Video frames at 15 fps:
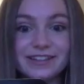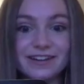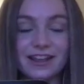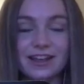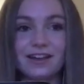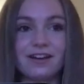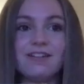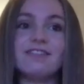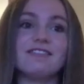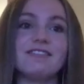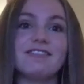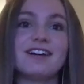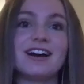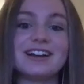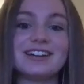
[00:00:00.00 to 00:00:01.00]
like, oh,
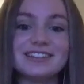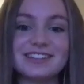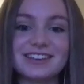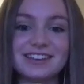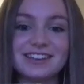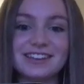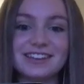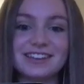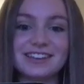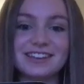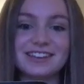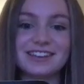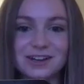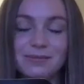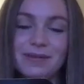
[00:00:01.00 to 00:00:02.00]
I didn't think you were actually going
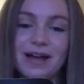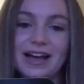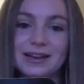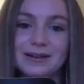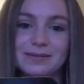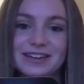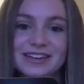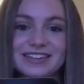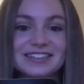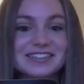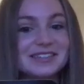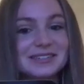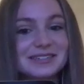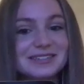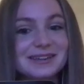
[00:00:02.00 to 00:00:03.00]
to come back. I'm like,
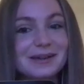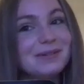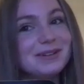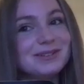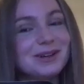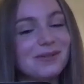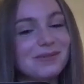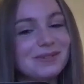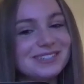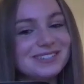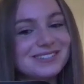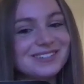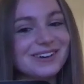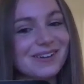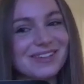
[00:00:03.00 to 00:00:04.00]
yeah, but you told me to,
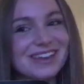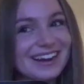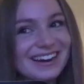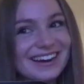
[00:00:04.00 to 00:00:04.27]
so I'm here.